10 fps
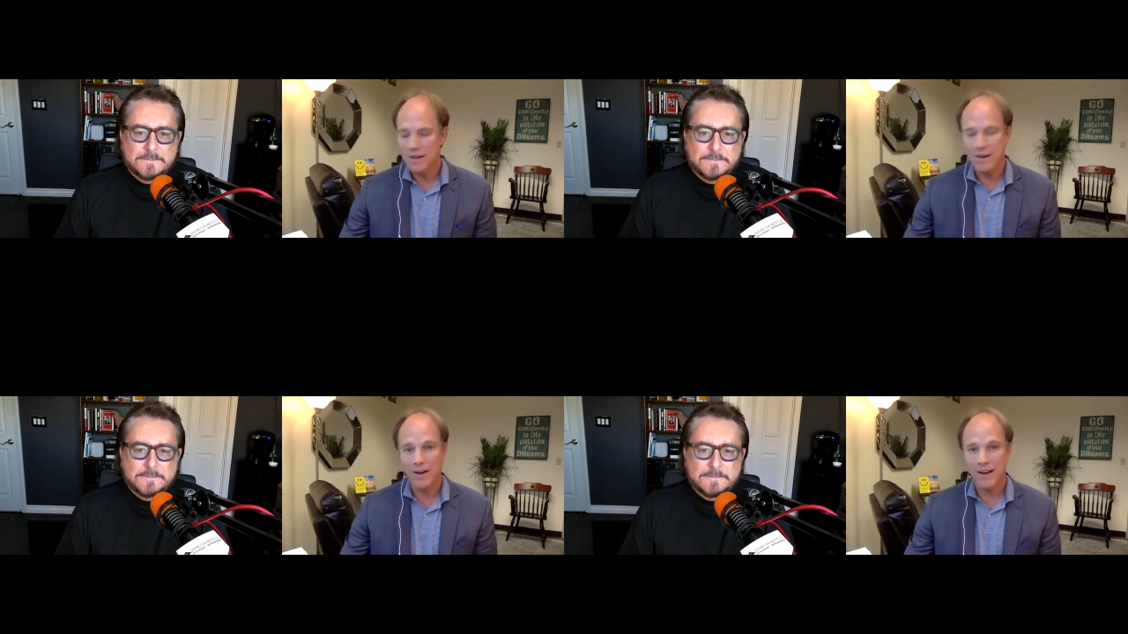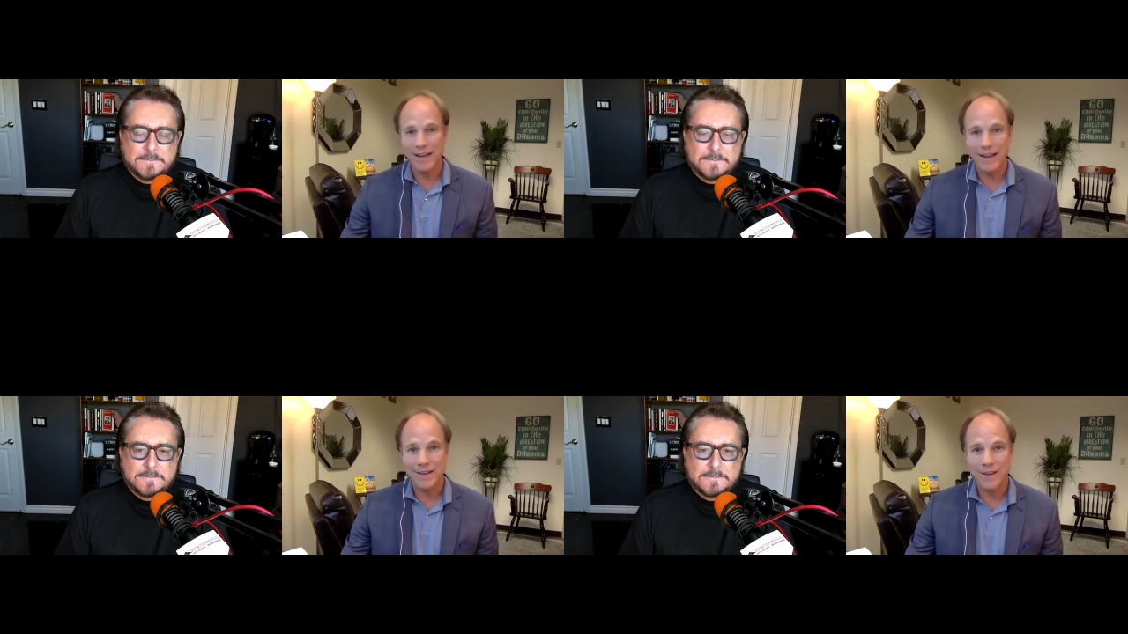Speaker 1: I got to
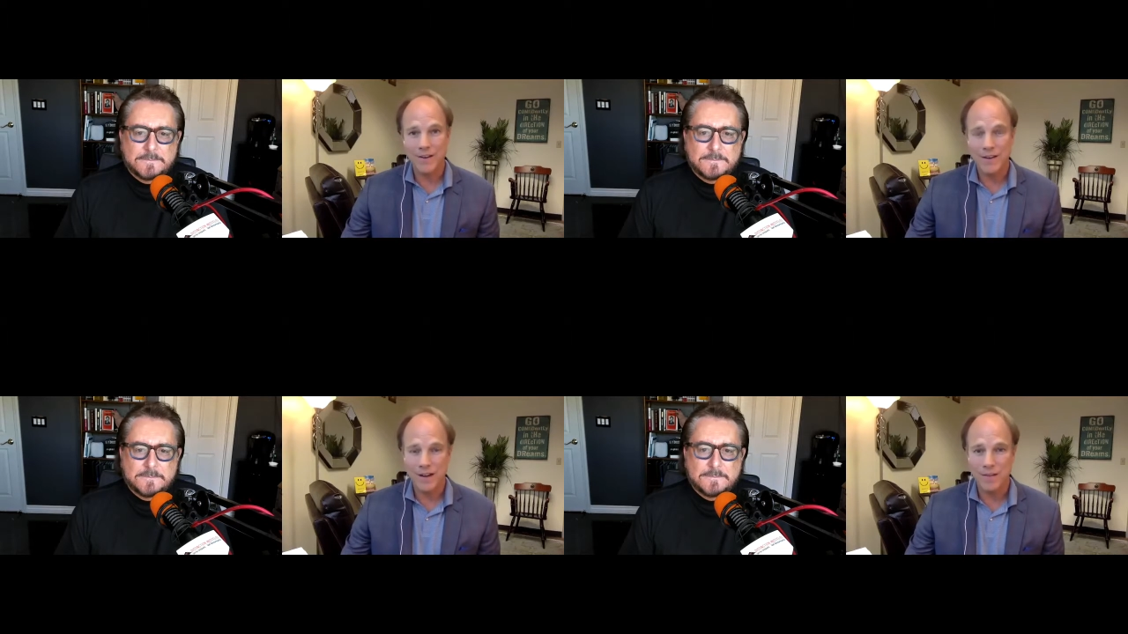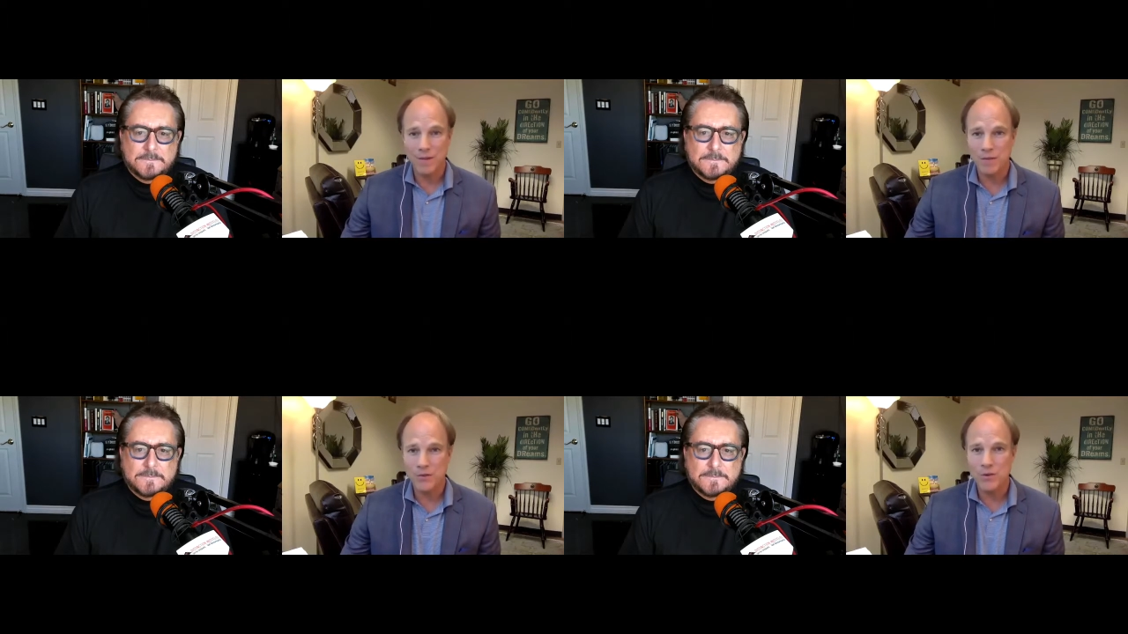tell you, and I'm
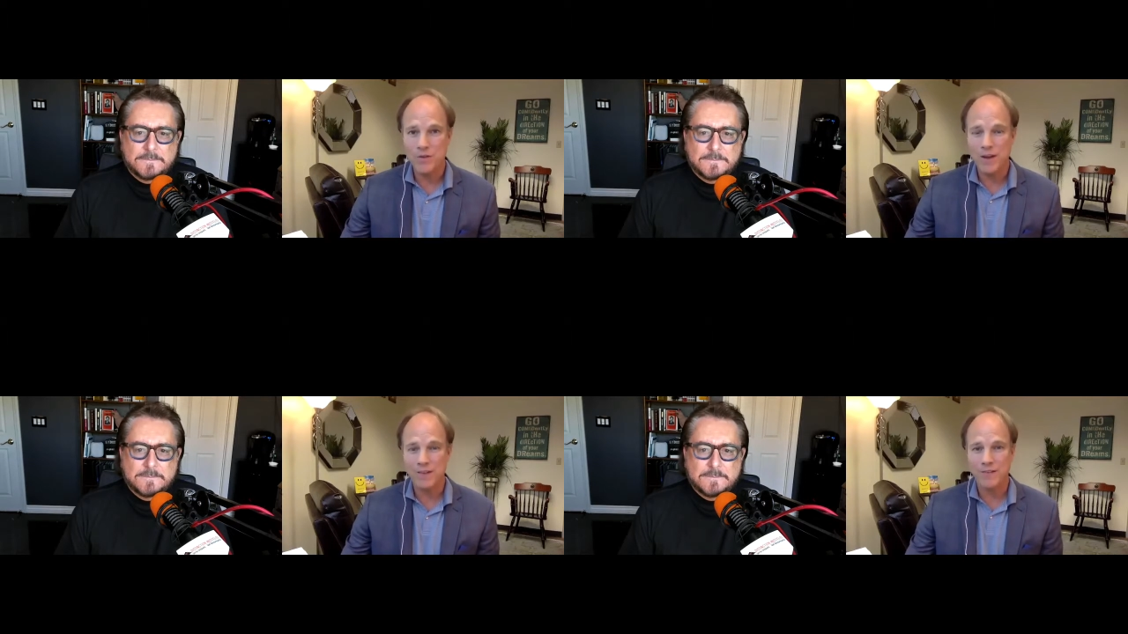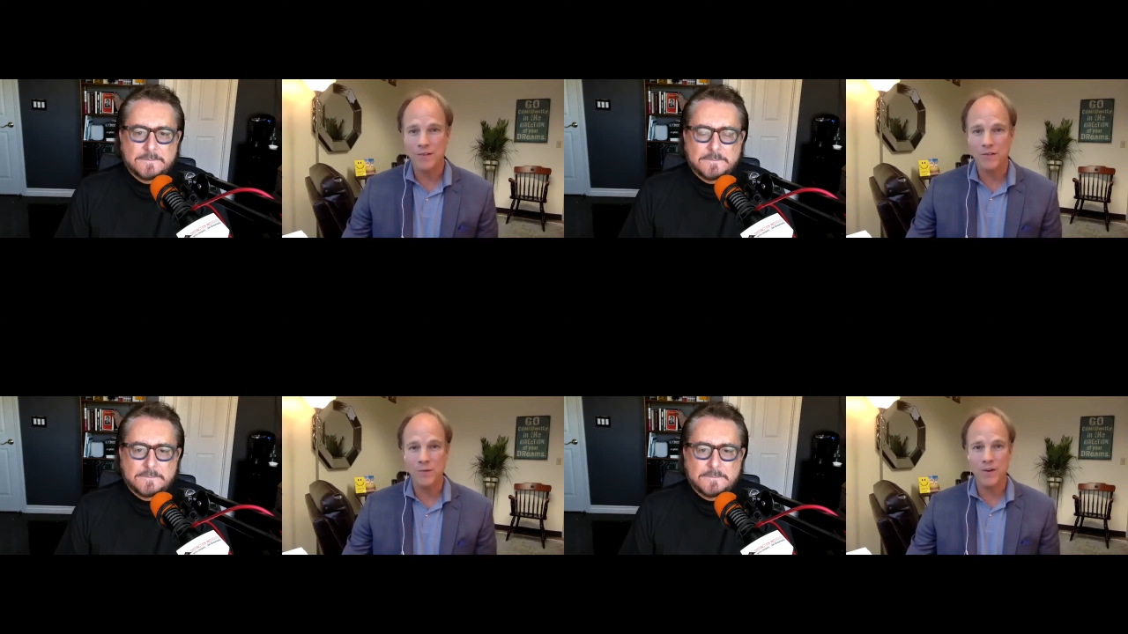sure you've had this
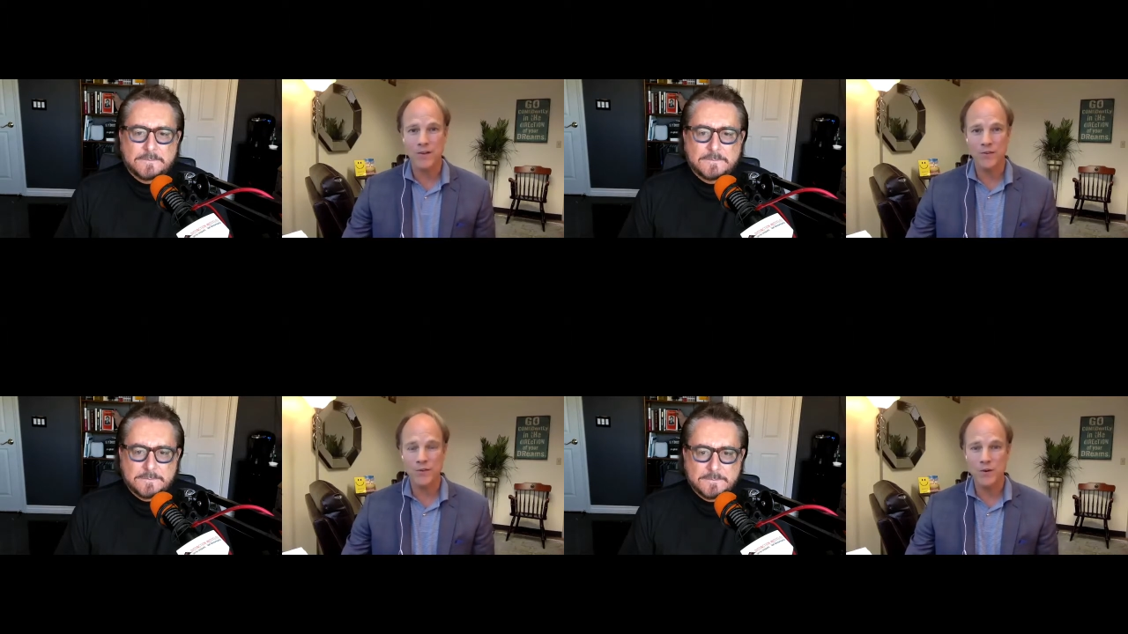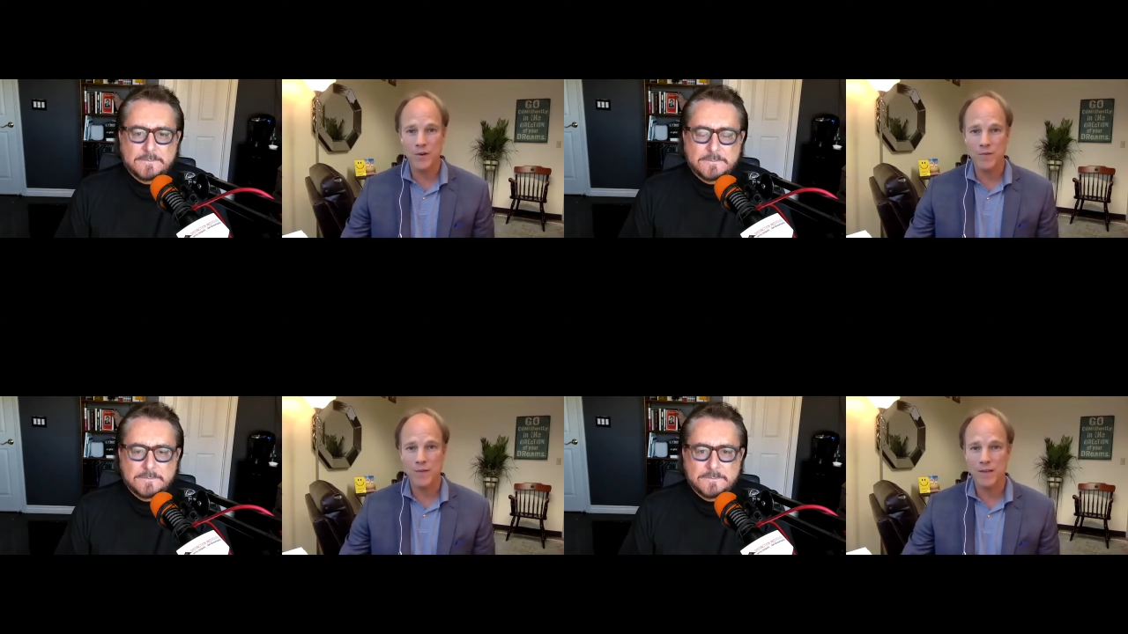experience too. I've
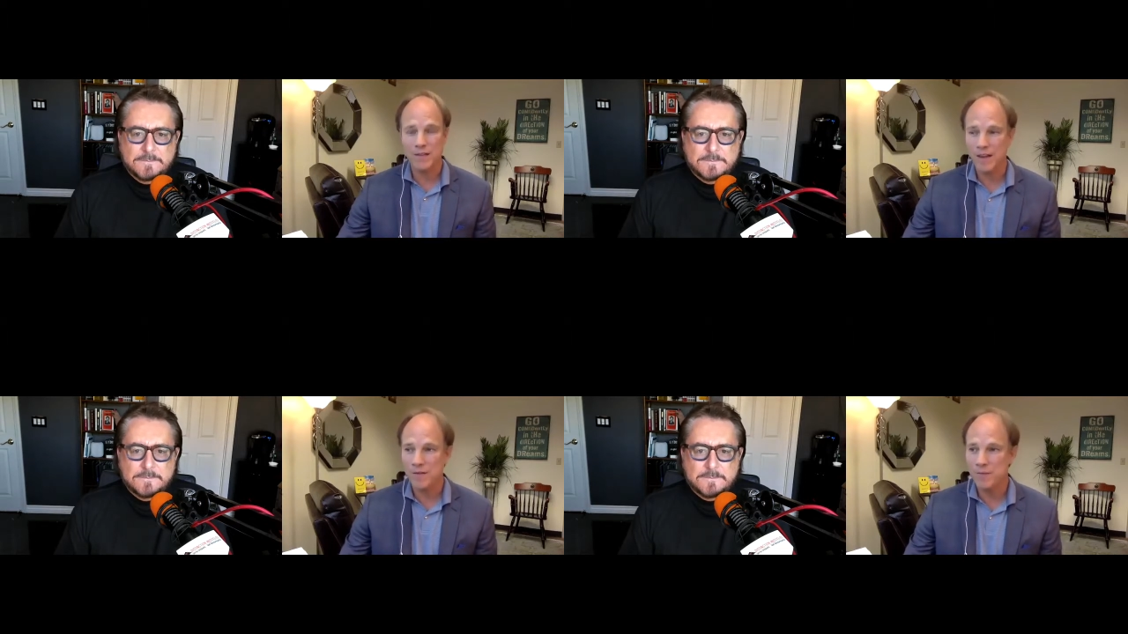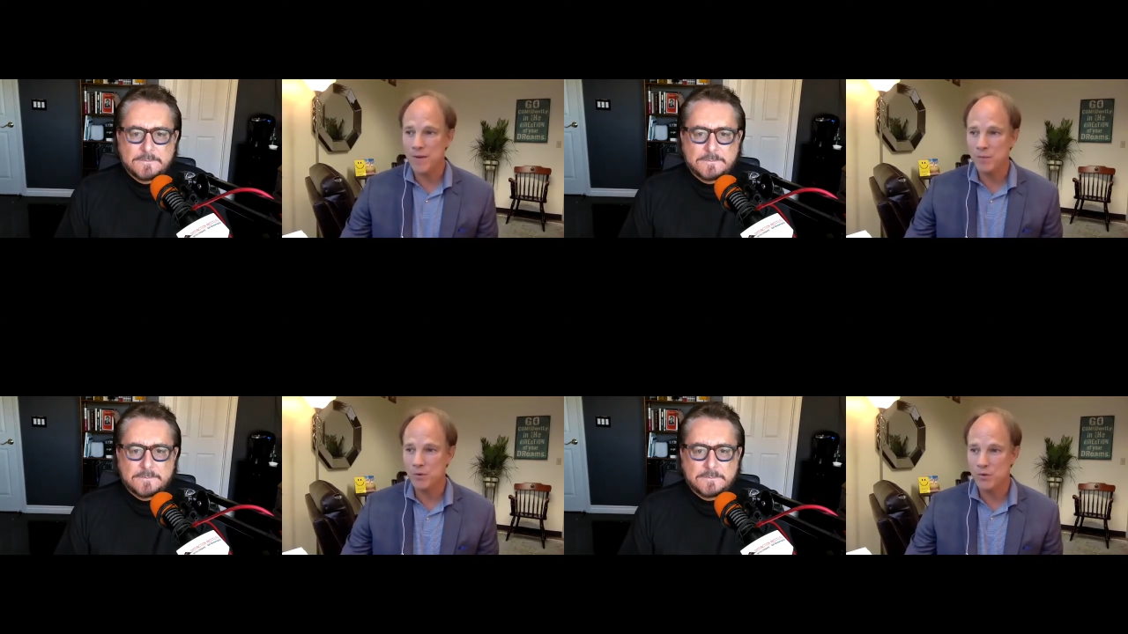met a lot of
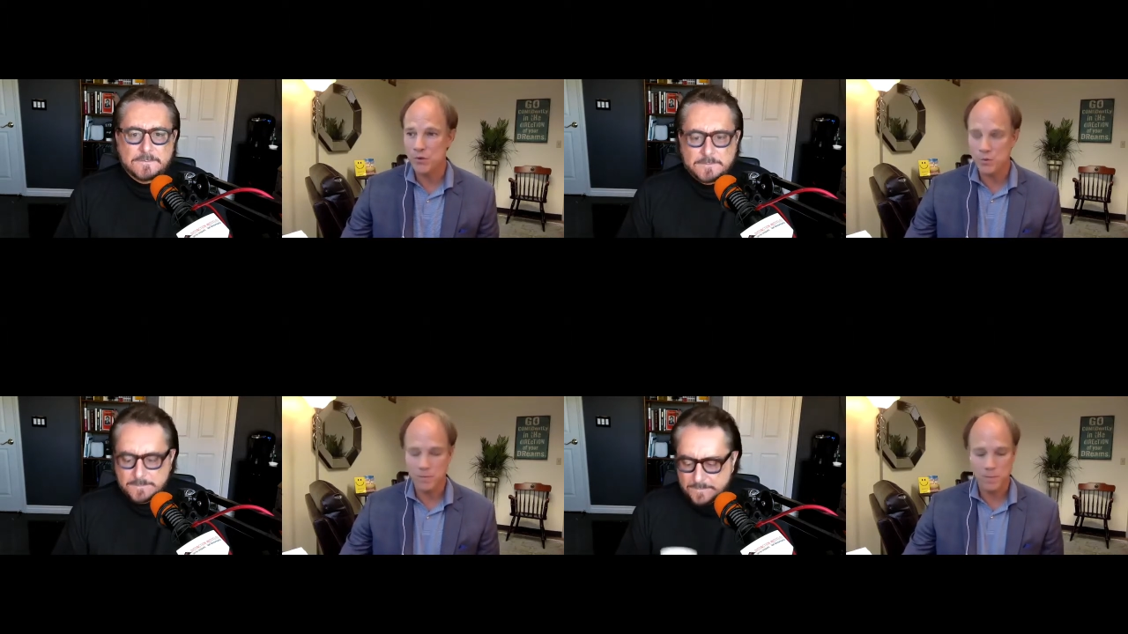people who,